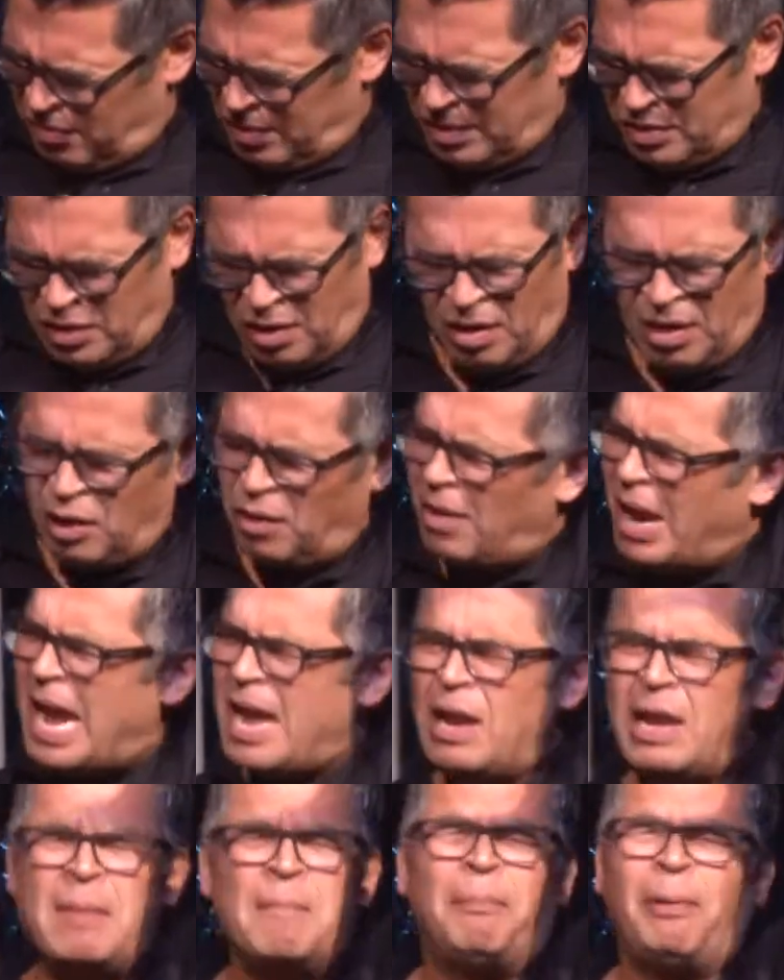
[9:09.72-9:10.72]
You're a
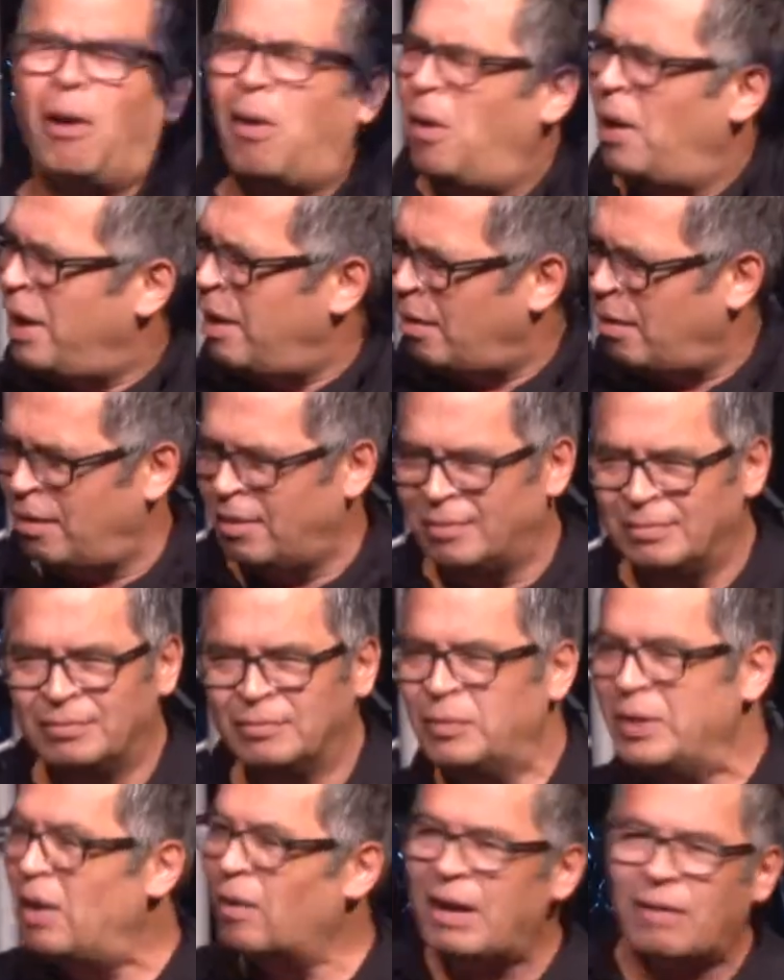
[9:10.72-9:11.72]
great employer.
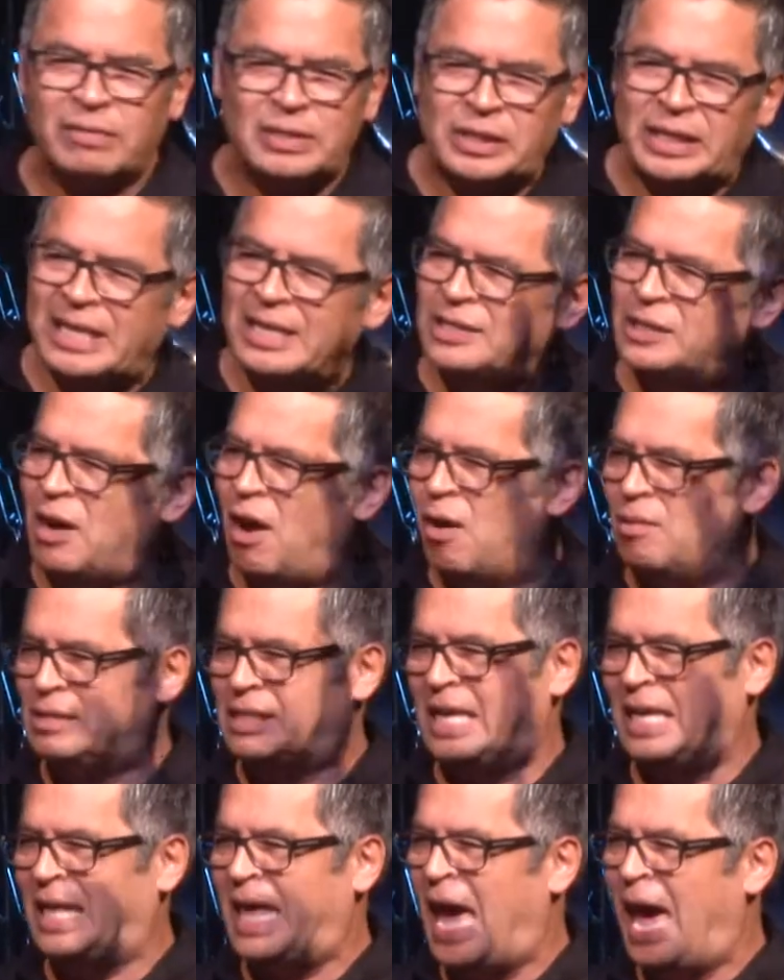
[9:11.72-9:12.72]
We don't ever sing songs
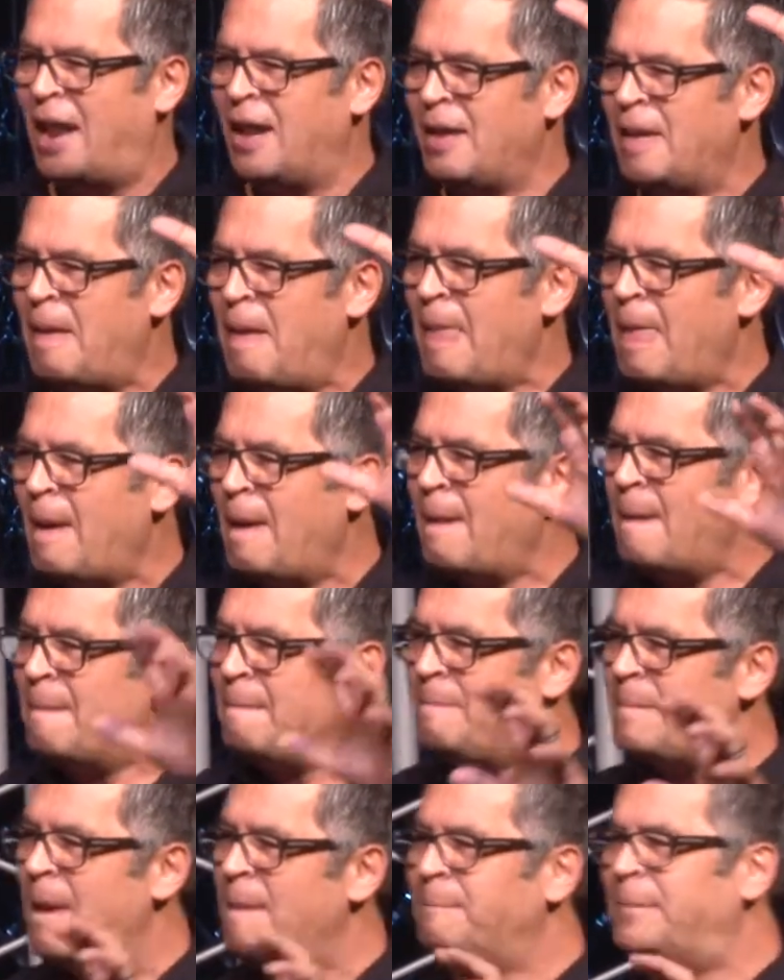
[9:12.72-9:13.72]
like that.
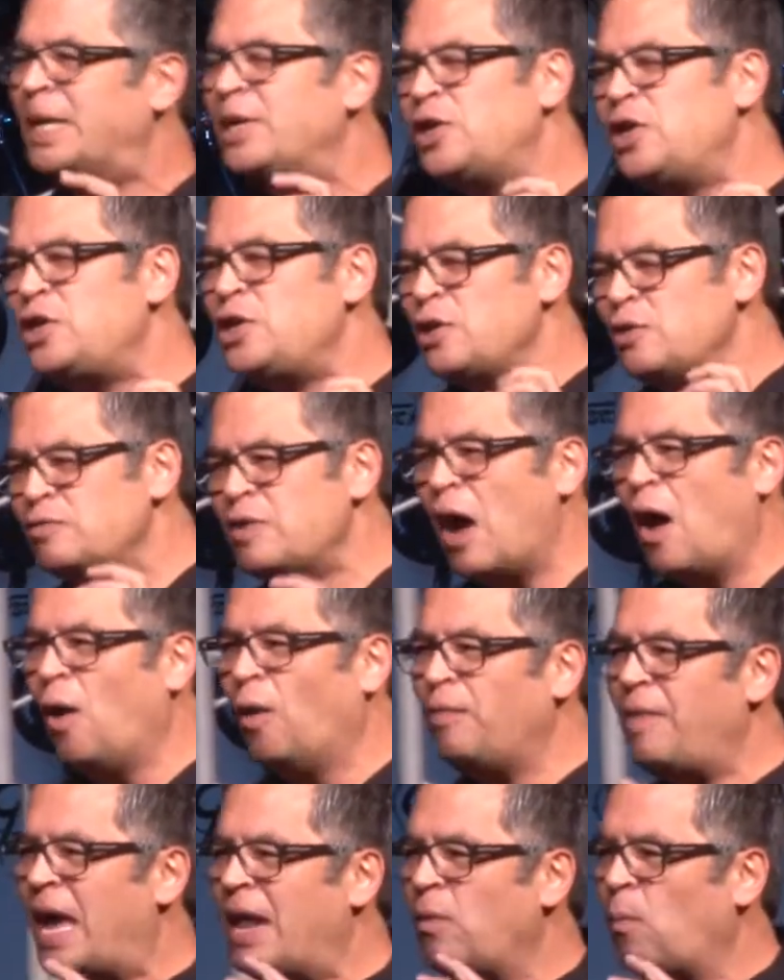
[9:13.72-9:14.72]
But do you
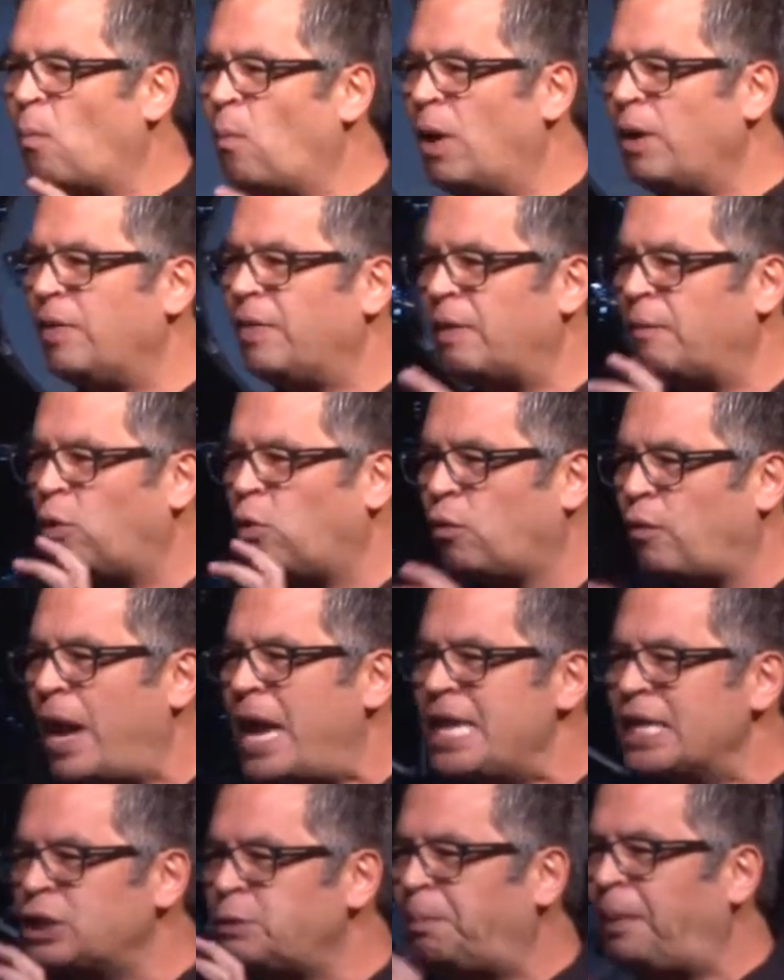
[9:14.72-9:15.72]
know that one of the
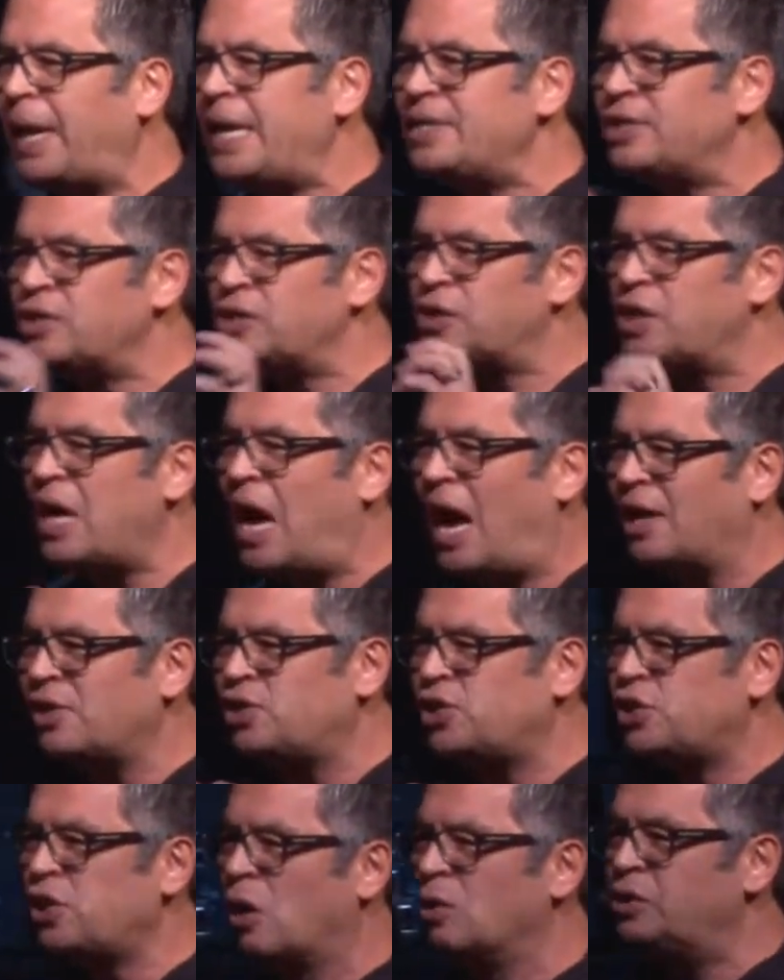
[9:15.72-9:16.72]
greatest places God
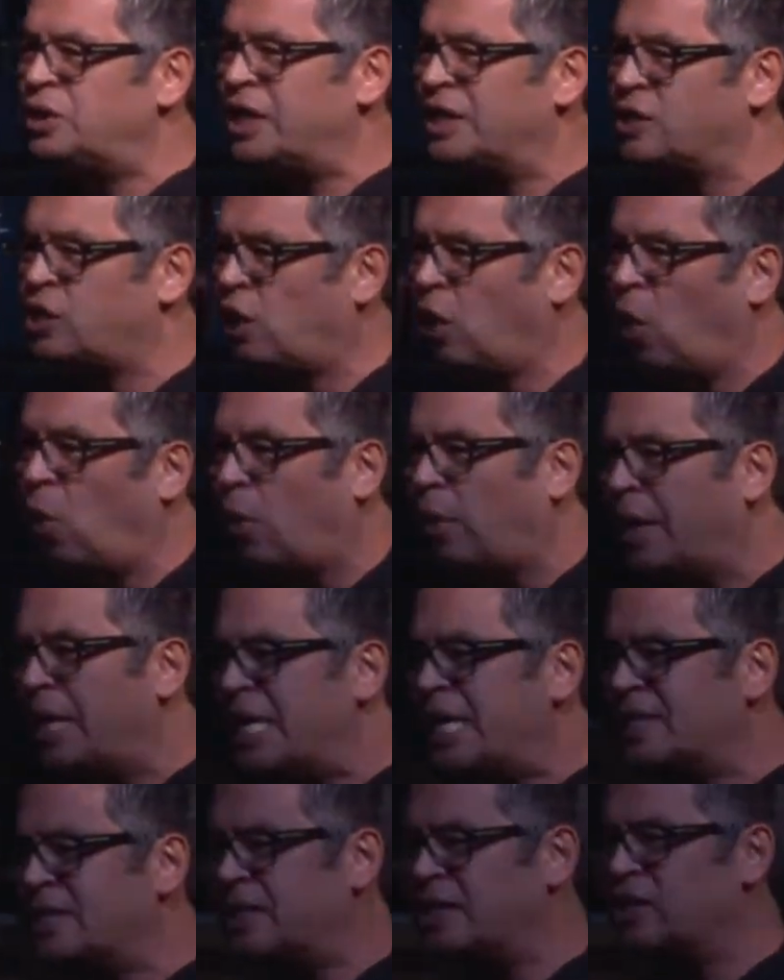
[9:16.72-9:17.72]
shows his glory
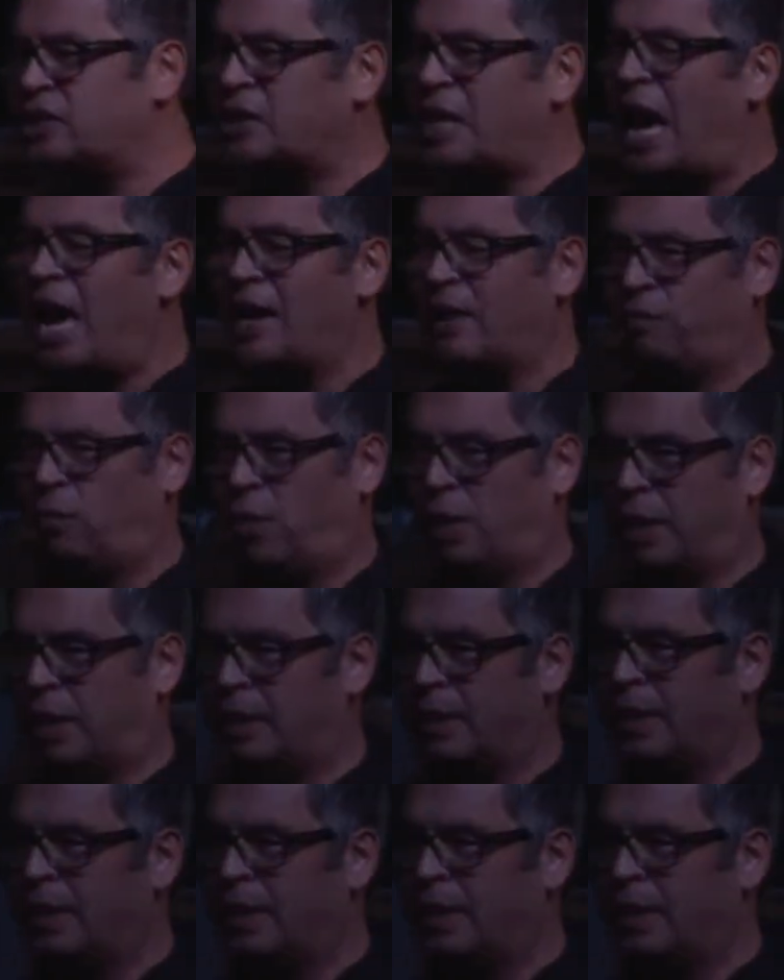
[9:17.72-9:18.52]
is inside of work?